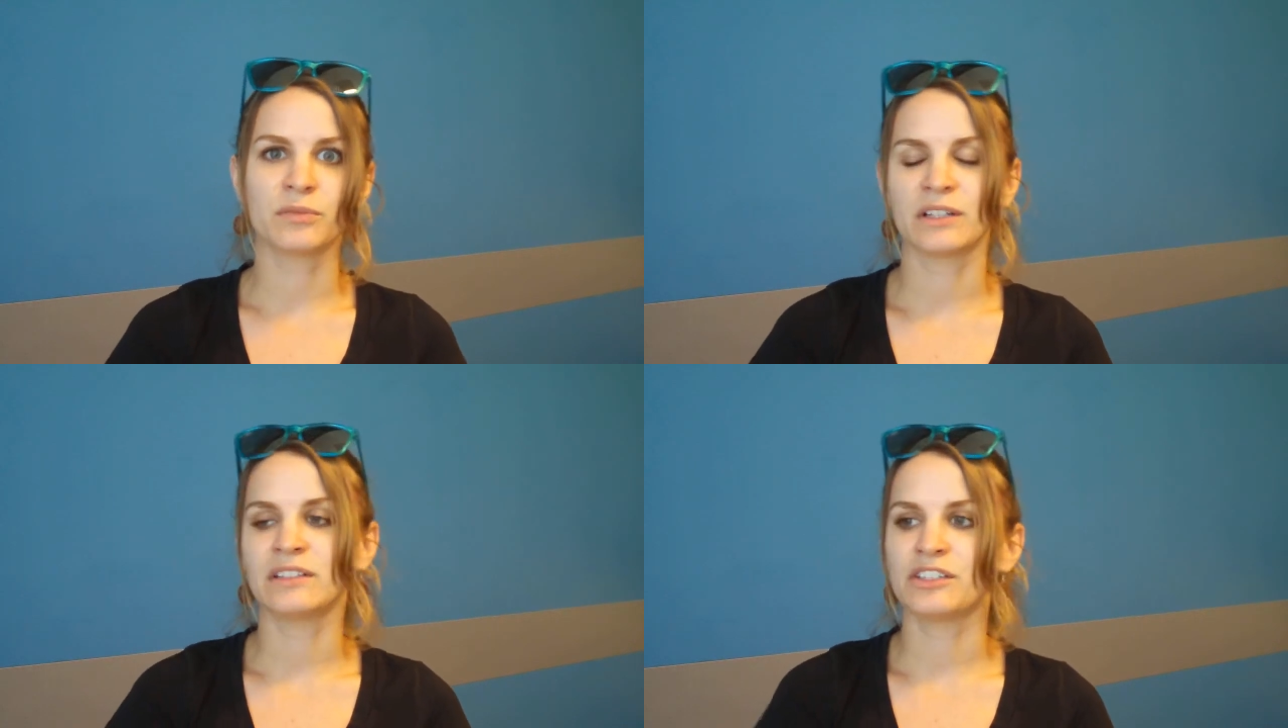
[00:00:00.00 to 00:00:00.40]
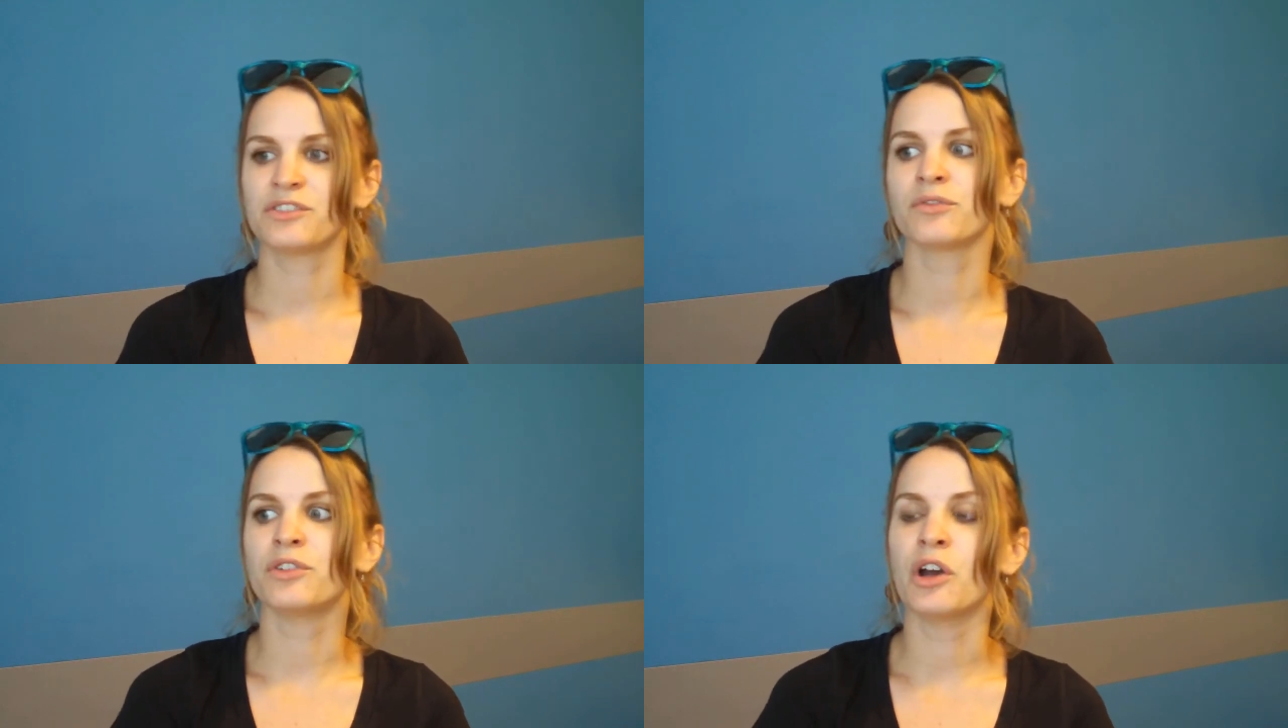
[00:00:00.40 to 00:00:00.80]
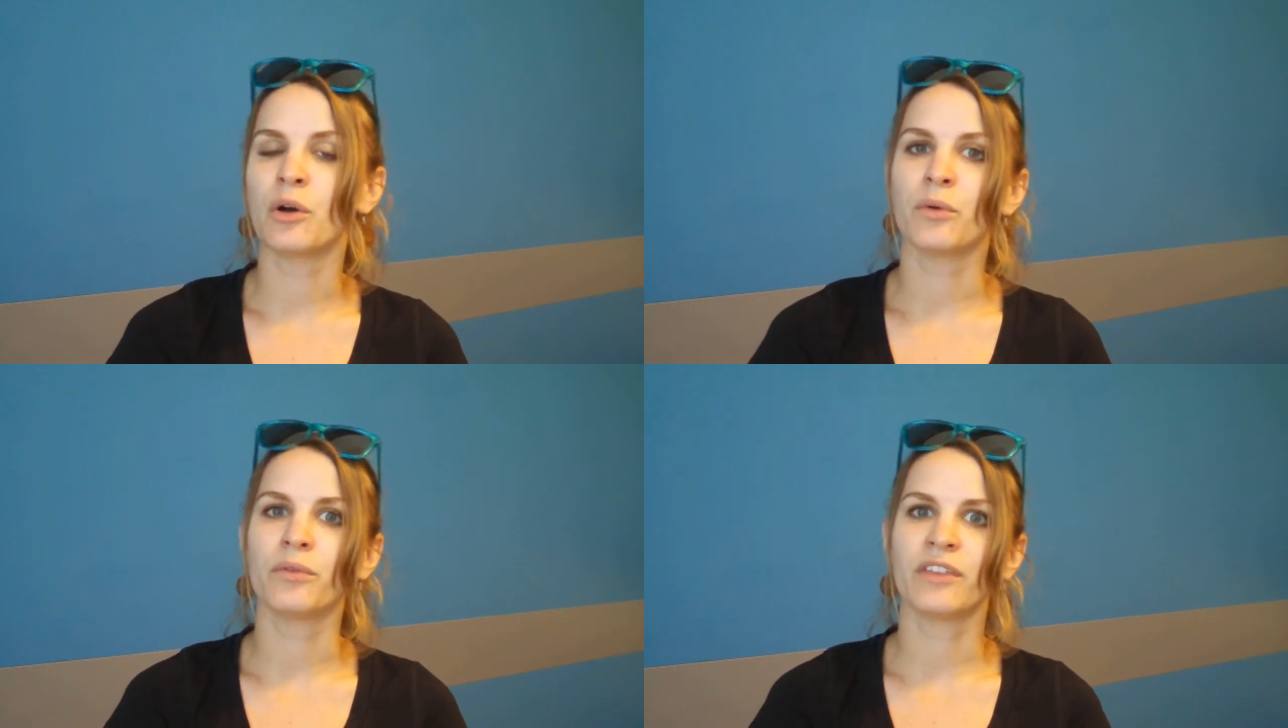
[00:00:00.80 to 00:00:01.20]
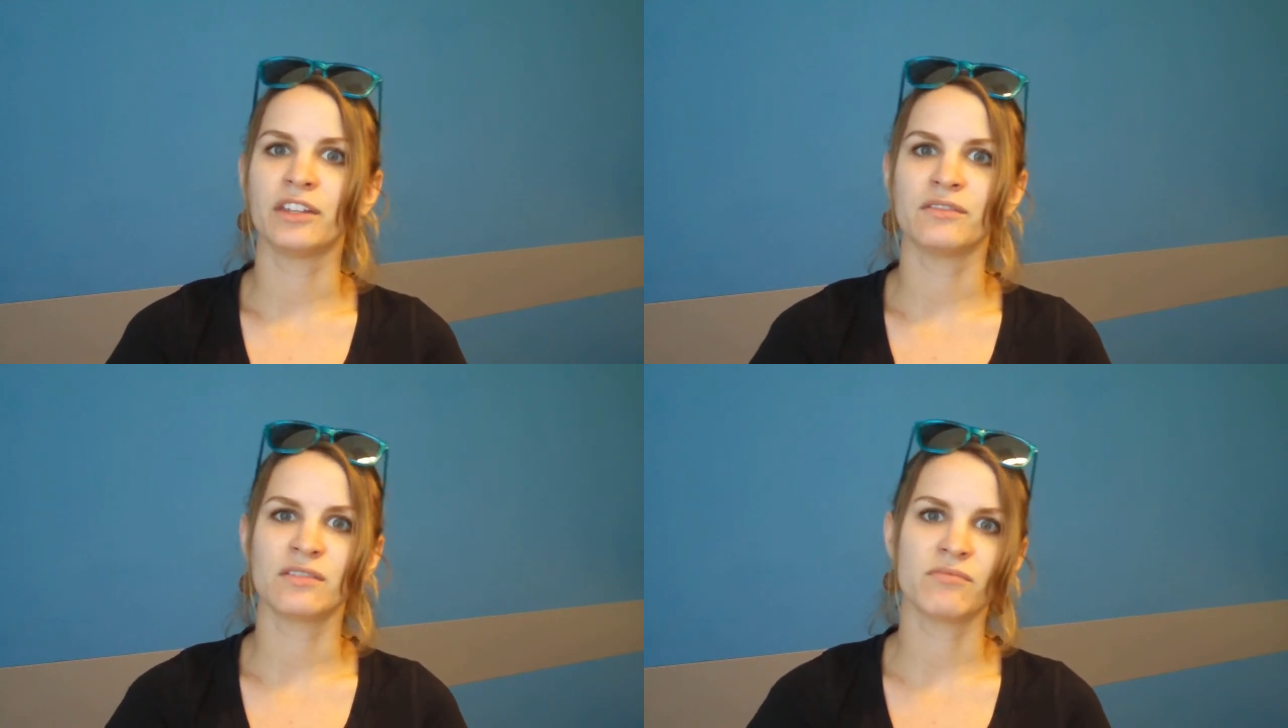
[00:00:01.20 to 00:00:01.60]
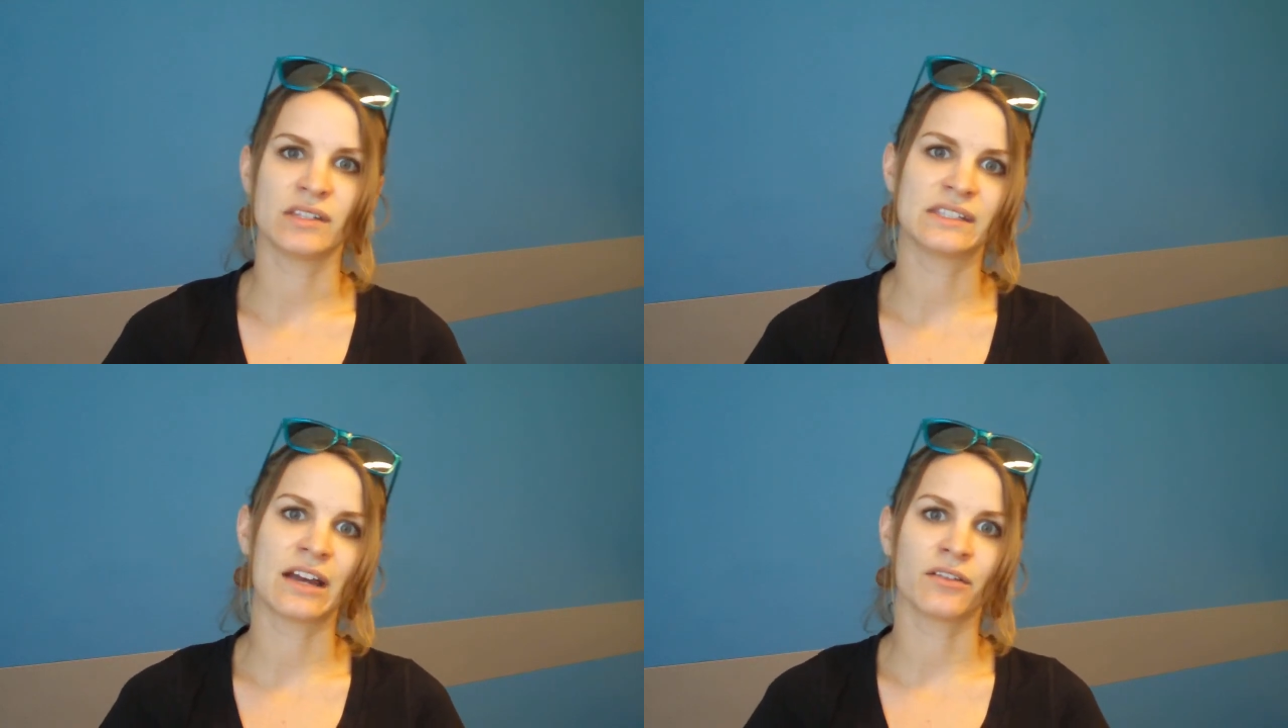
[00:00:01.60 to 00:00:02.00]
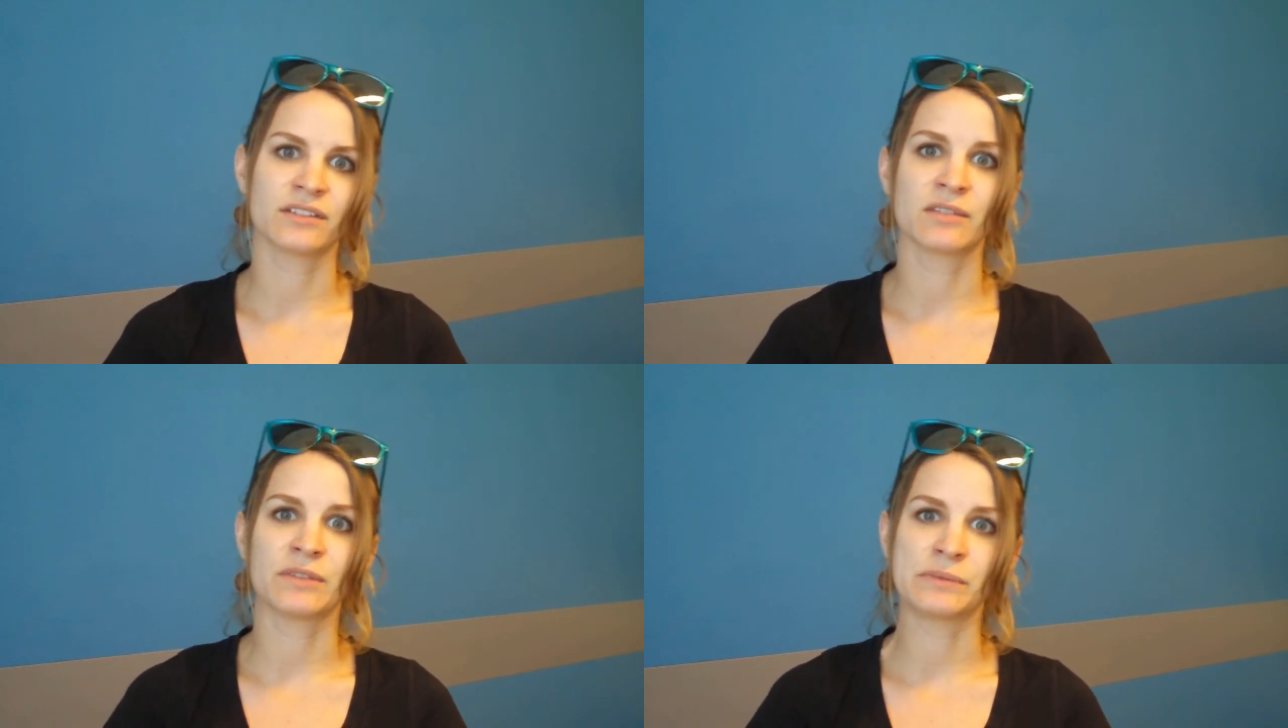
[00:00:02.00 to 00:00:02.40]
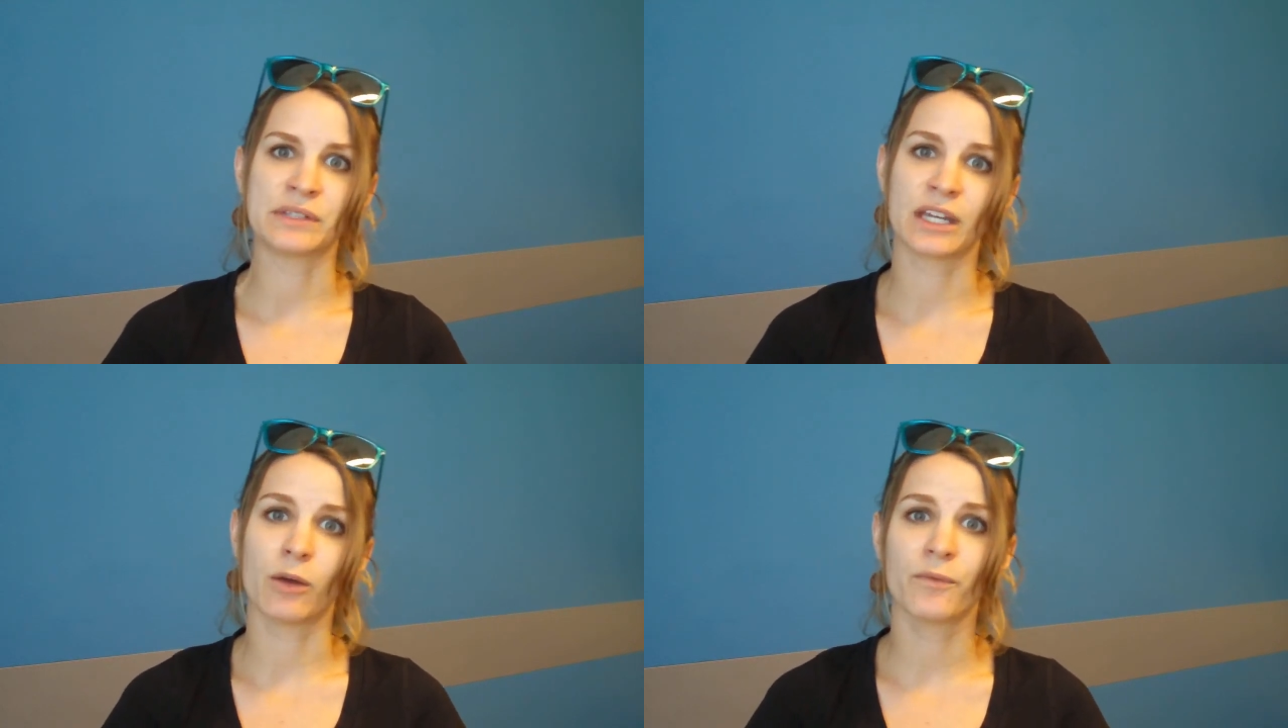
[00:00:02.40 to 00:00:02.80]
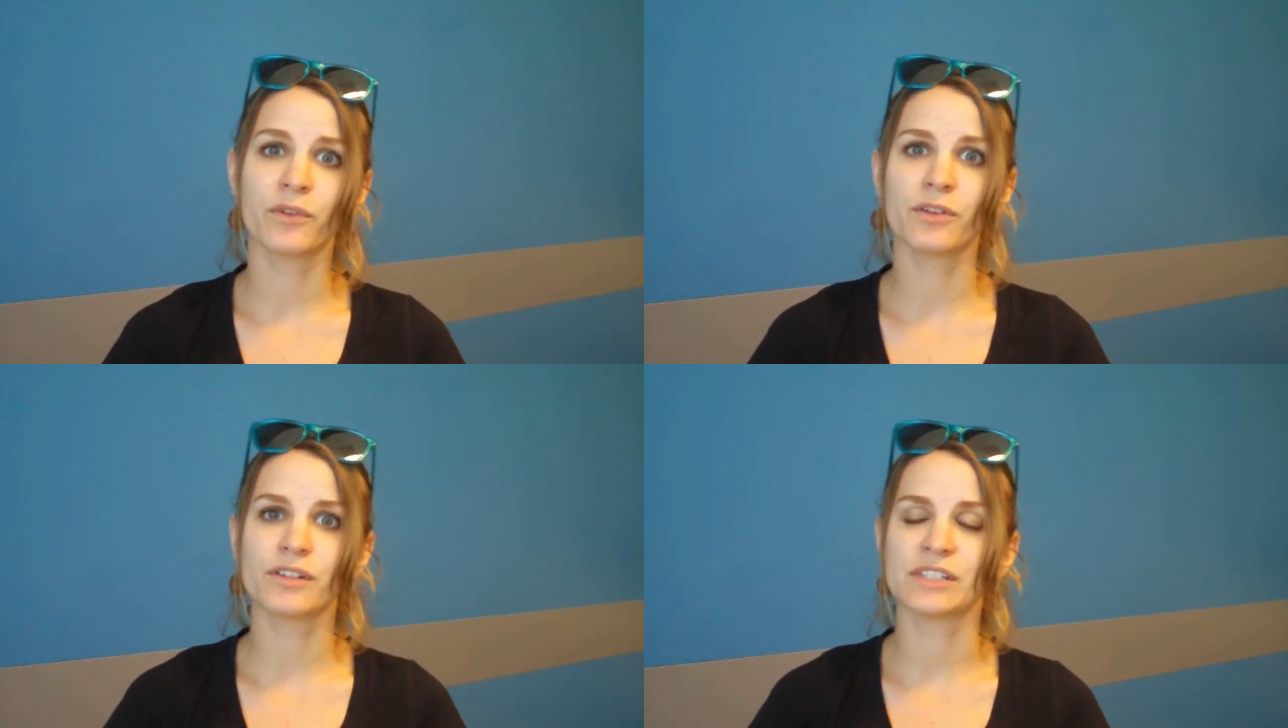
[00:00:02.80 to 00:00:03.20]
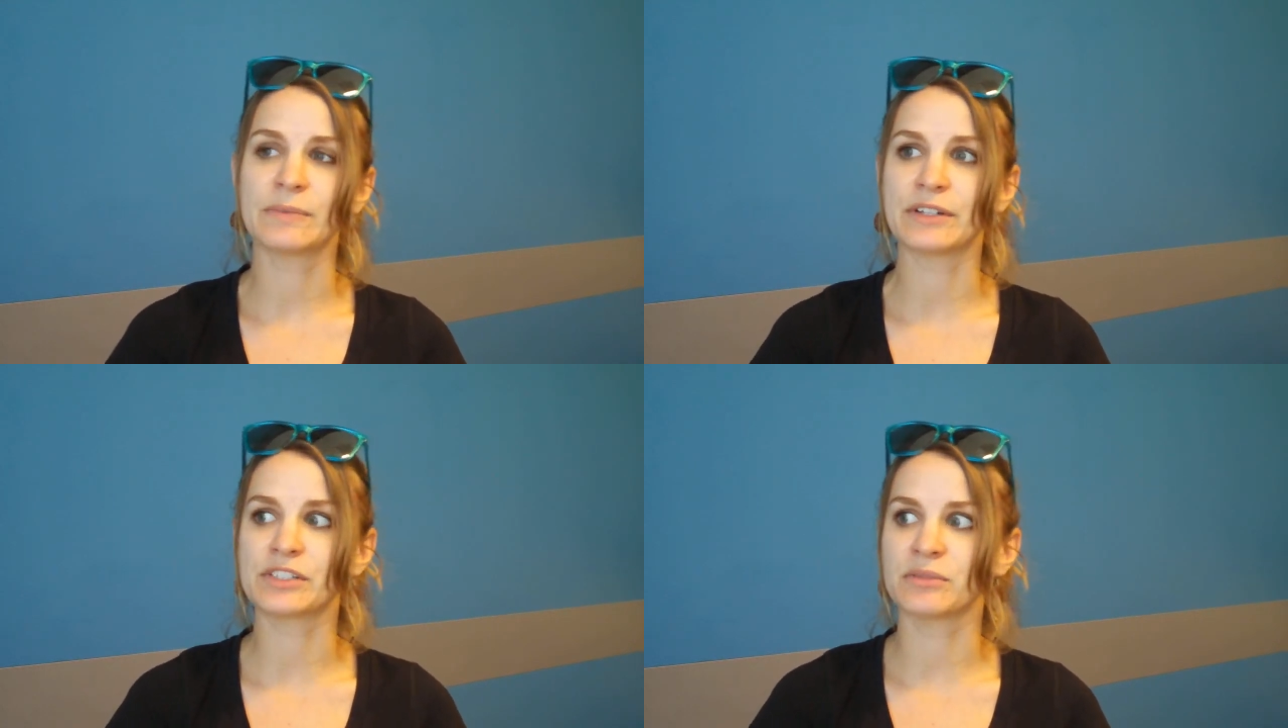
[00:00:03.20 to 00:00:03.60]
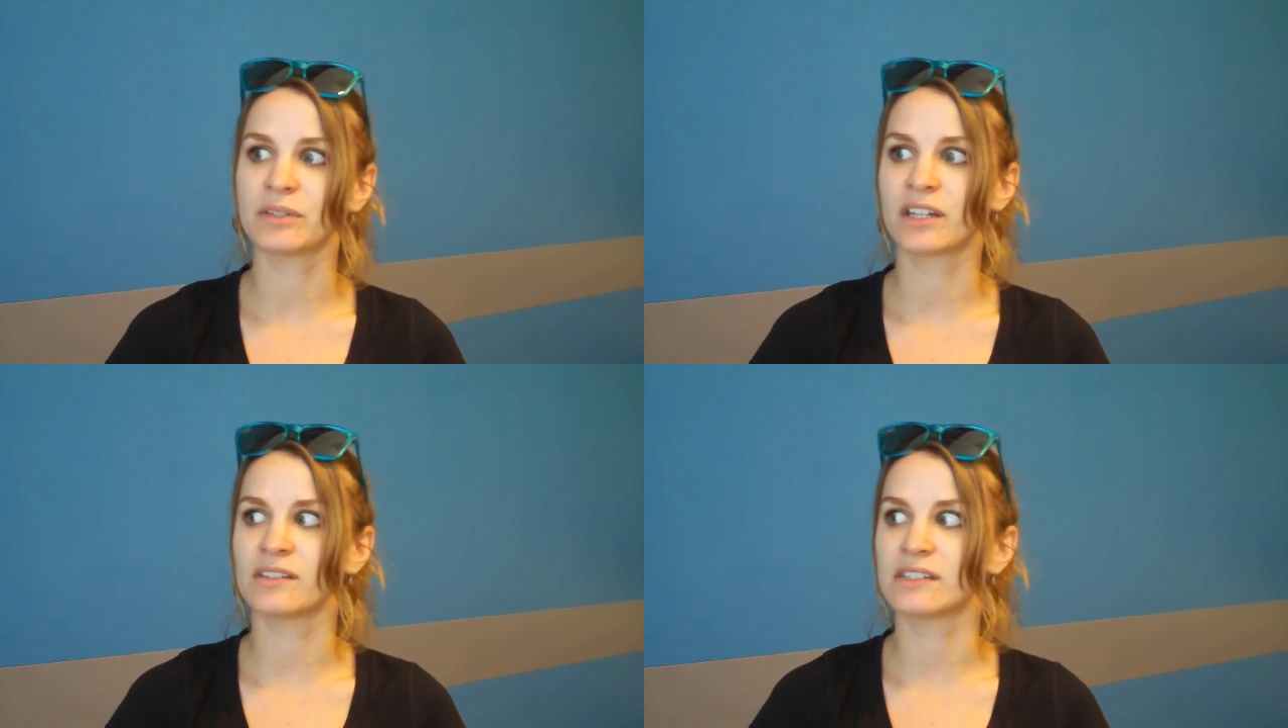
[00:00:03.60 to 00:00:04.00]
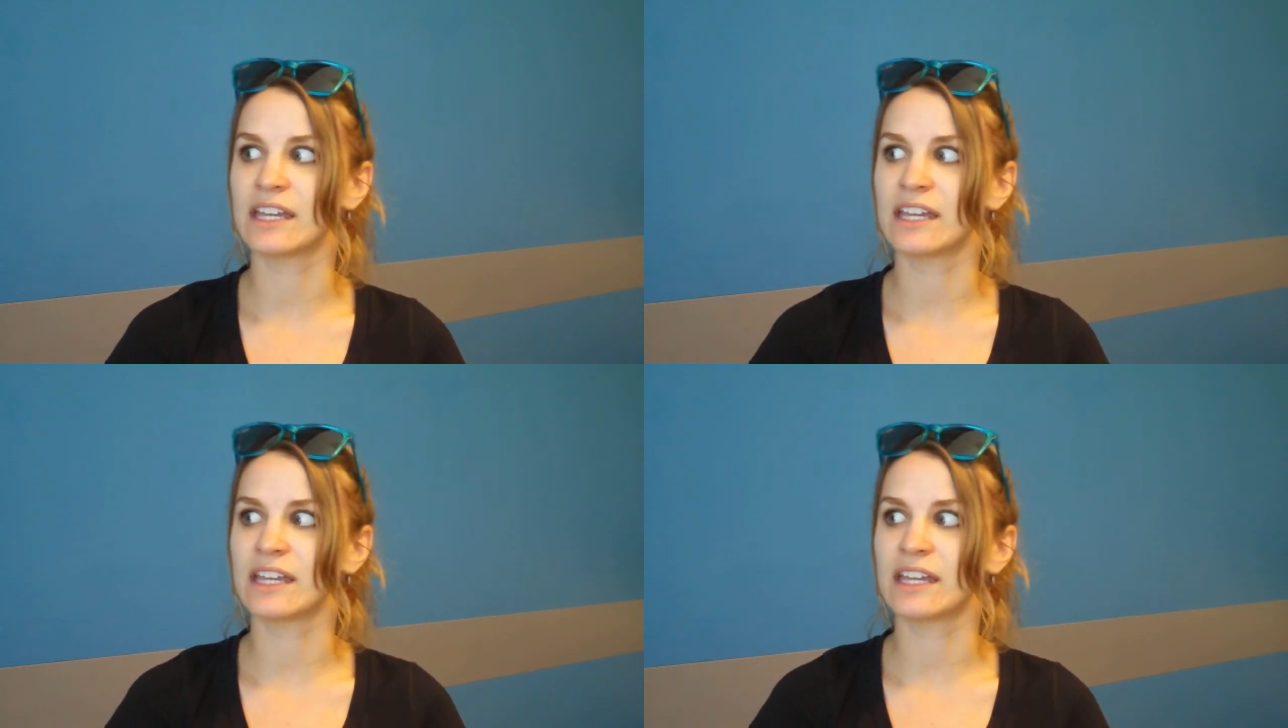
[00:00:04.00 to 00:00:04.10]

But at least you'll know that you didn't miss out on something really helpful, especially because